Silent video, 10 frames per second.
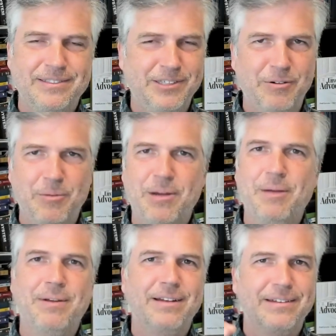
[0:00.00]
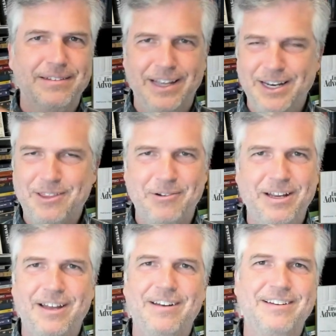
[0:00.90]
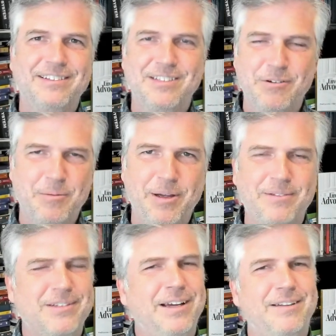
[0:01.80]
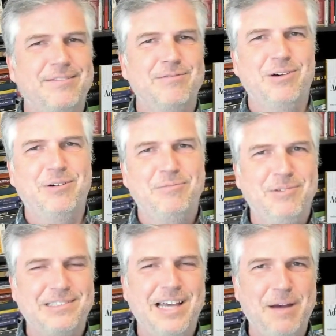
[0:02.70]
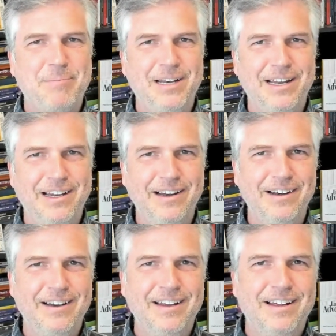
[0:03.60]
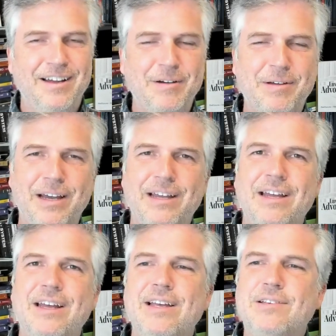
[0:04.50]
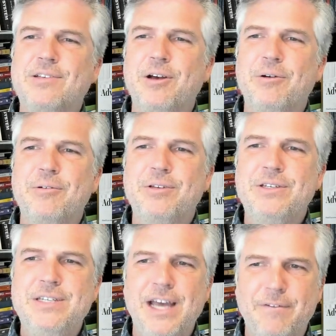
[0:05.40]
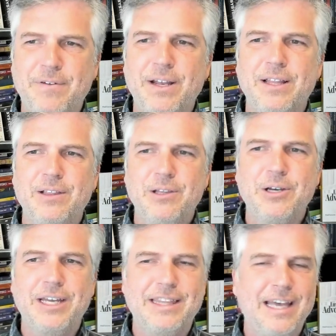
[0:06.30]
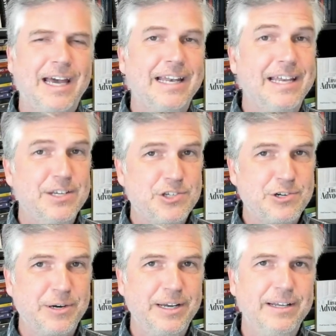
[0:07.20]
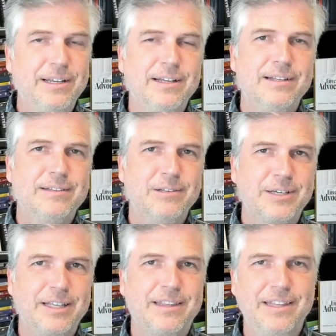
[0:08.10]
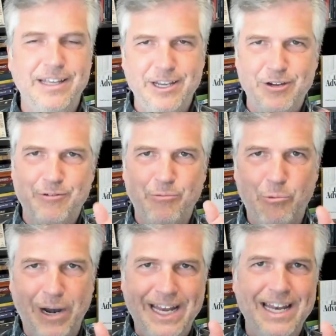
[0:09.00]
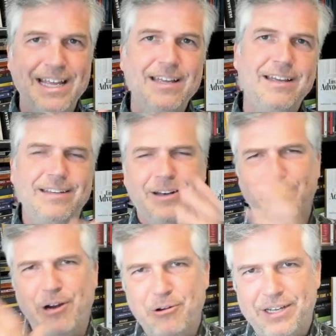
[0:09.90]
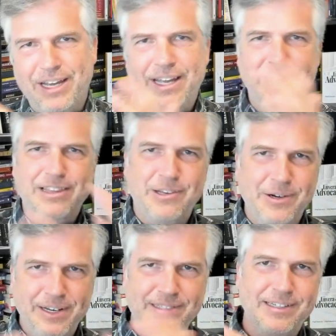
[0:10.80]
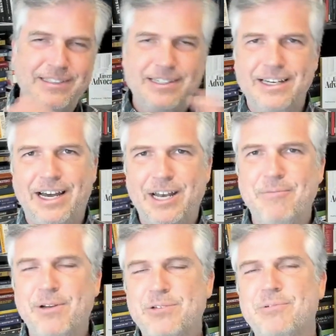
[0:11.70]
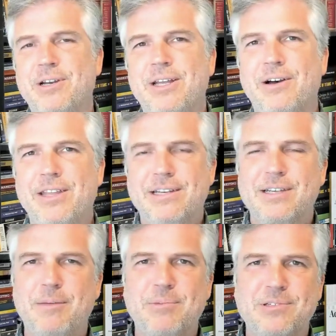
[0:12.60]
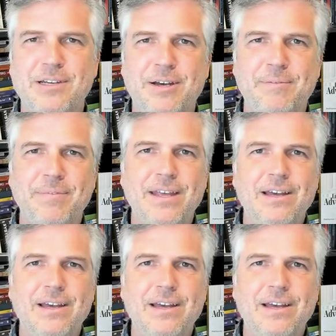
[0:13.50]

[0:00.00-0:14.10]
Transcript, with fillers: zero payment 8300 zero payment it's like well what's happening here okay so definitely look at that history look at the rating you know okay 30 60 90 120 all that type of stuff